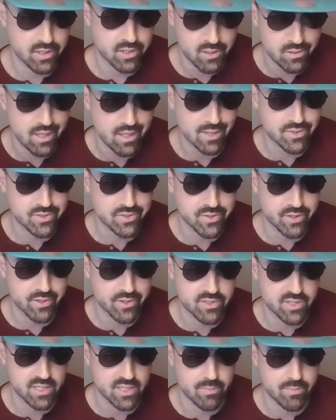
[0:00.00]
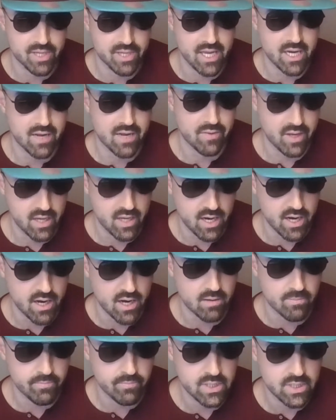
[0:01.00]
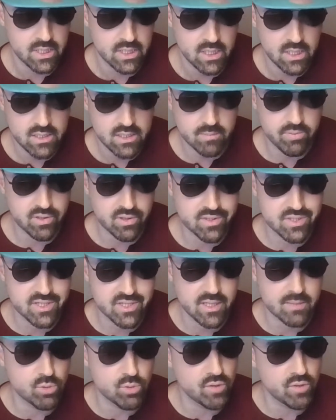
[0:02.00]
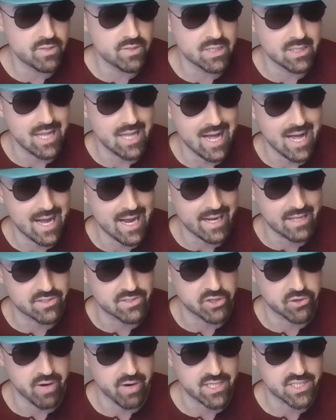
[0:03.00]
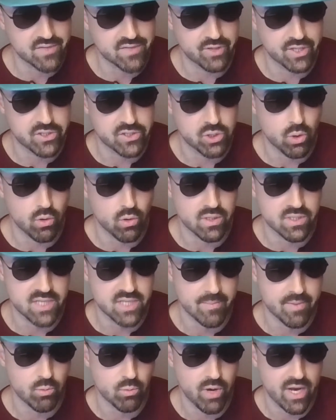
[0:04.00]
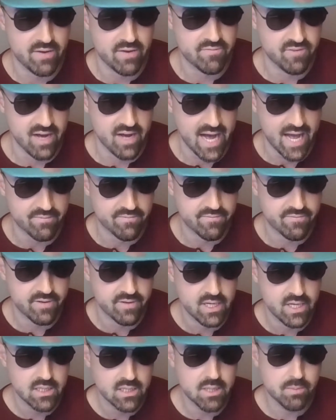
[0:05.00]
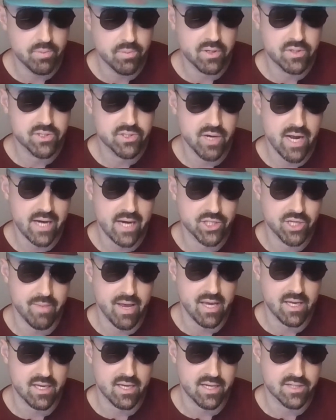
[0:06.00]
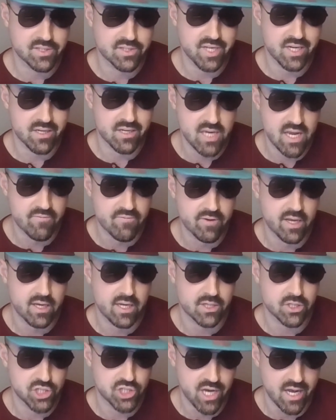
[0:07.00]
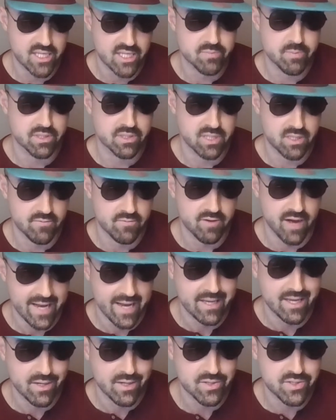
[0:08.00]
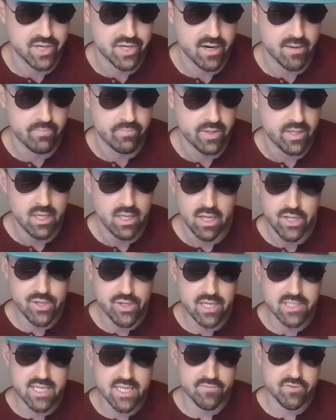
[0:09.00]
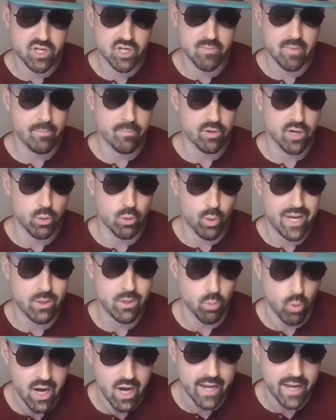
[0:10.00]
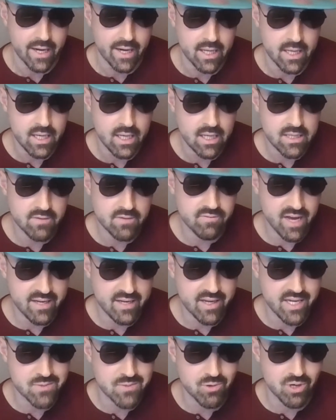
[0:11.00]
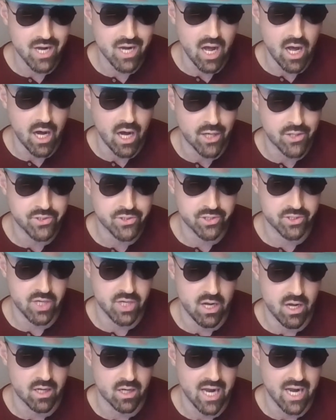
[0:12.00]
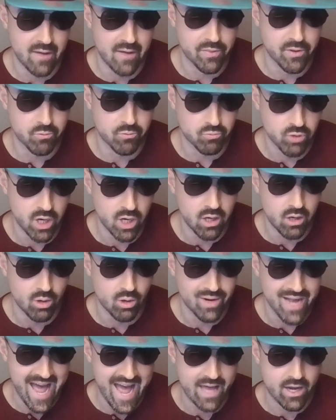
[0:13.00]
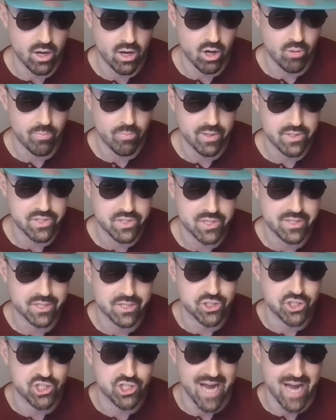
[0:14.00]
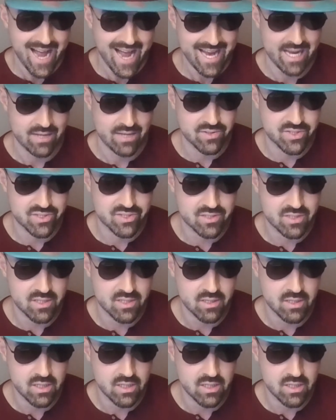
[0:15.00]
clusters in the beginning of the year, the books didn't move the lines aggressively towards them in week 5. The books are actually making a significant adjustment to the Vikings here. You guys have to remember, in week 1, the Vikings were an underdog on the road at open to the Giants.